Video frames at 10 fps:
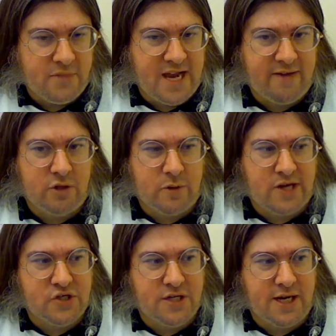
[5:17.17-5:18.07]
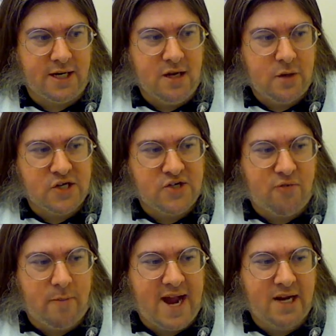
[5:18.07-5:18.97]
thank you for the question, Doug. Question
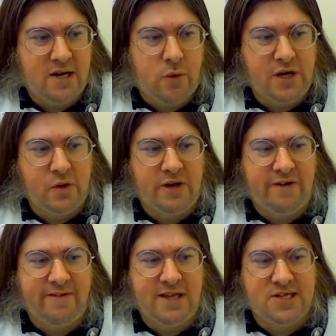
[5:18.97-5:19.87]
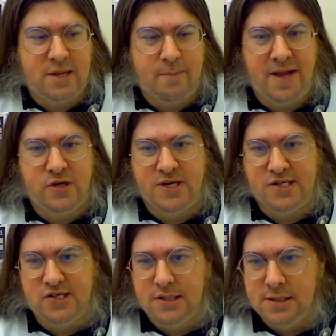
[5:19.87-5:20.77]
from Mike What are your real feelings on
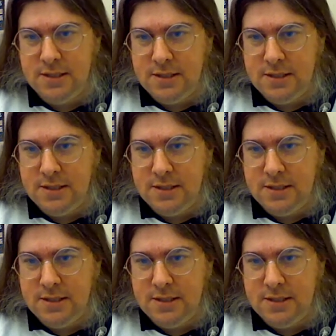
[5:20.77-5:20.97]
Pinterest?